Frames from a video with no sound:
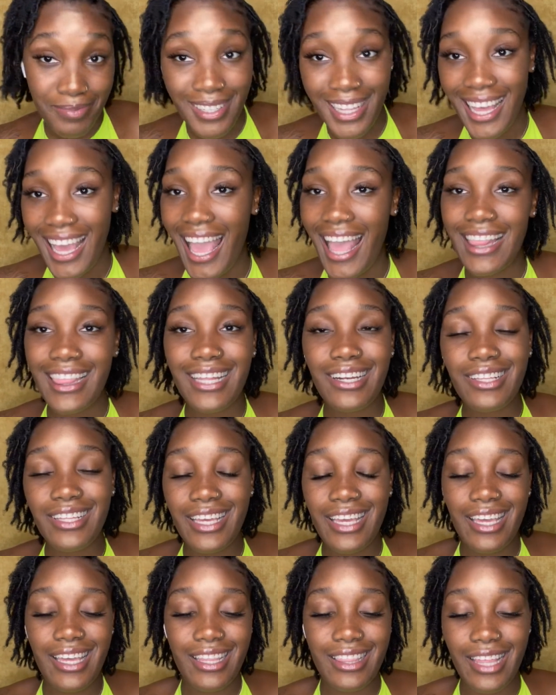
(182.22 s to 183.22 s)
And
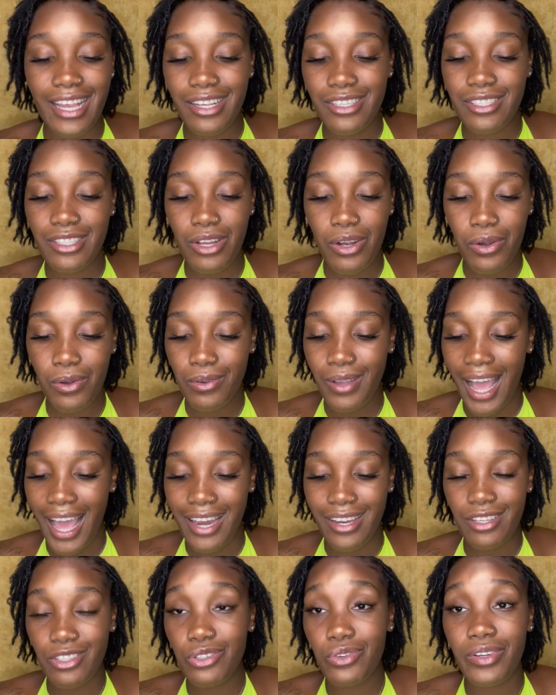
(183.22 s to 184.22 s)
literally, I
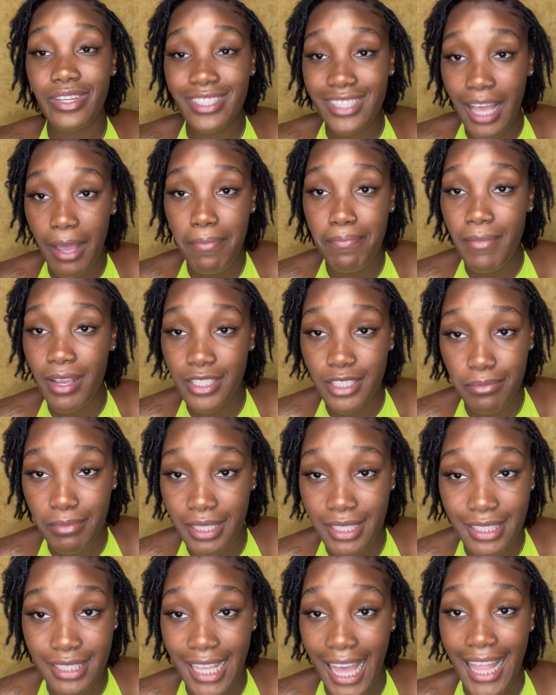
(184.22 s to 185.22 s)
didn't do any type of
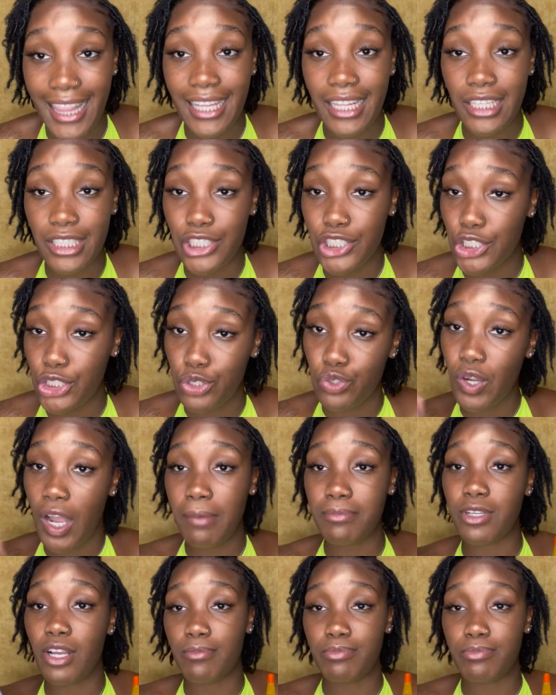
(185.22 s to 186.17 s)
measurements. I literally just drop.